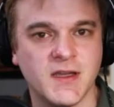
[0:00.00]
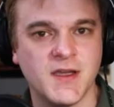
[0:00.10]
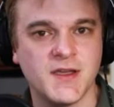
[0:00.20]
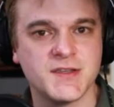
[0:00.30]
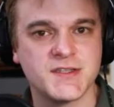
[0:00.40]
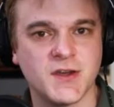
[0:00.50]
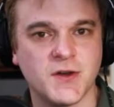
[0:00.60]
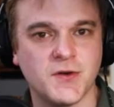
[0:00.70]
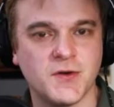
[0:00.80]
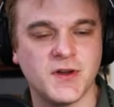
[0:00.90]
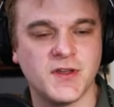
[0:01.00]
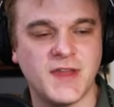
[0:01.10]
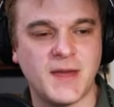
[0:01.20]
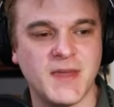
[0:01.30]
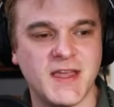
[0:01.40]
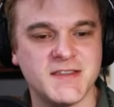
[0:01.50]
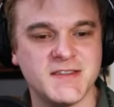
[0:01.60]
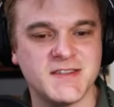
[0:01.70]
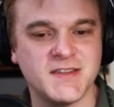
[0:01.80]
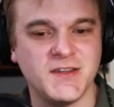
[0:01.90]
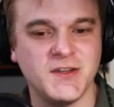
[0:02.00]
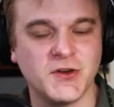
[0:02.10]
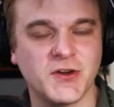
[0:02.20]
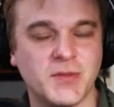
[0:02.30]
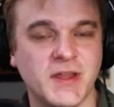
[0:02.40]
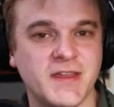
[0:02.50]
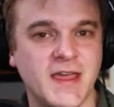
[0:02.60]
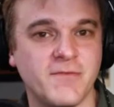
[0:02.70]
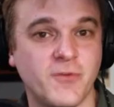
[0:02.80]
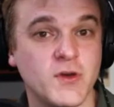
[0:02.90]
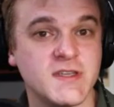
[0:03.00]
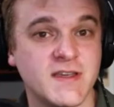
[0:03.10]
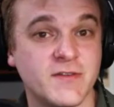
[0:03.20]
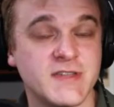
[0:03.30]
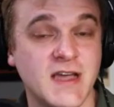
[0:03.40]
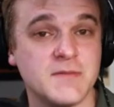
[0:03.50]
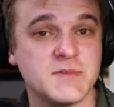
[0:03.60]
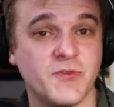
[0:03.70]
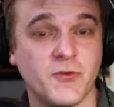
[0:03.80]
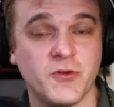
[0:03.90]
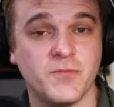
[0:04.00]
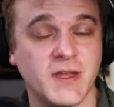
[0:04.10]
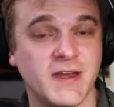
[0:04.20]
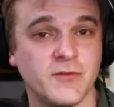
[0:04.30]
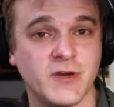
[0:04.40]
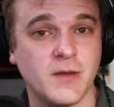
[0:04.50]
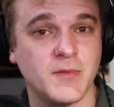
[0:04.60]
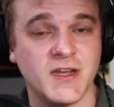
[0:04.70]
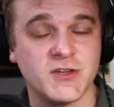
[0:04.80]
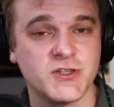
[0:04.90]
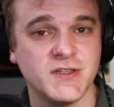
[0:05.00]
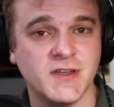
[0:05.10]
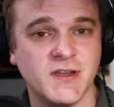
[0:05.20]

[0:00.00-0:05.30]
yeah so that means you're going to play the game 47 times before you've played every combination